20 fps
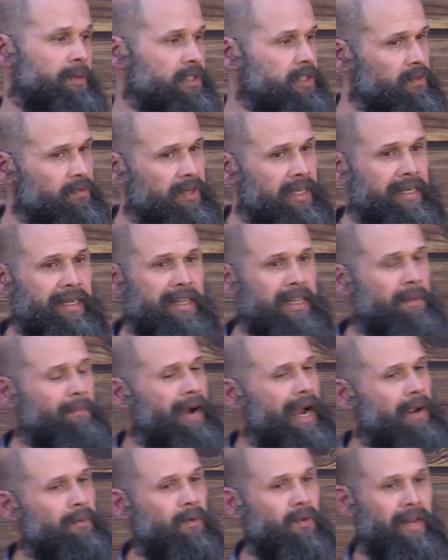but you're reading in the
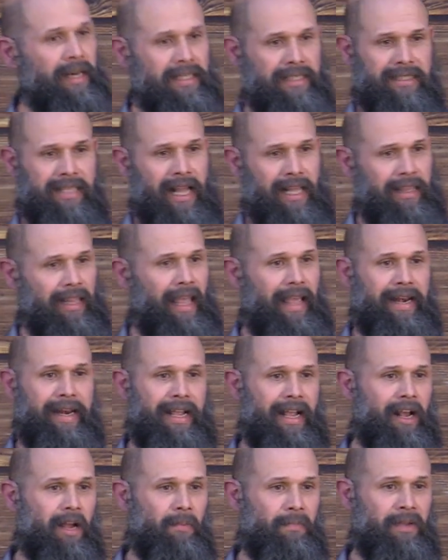Bible and it's not
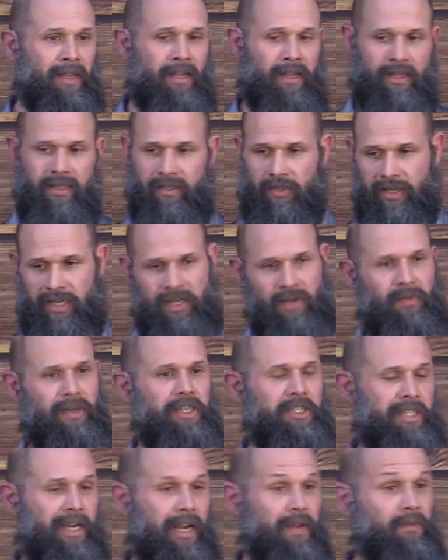lining up, you need to
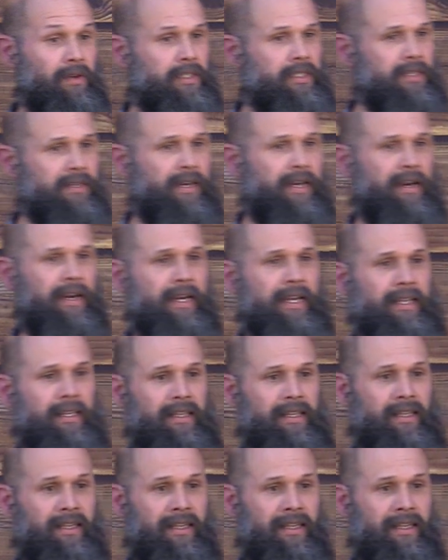recheck what you're hearing.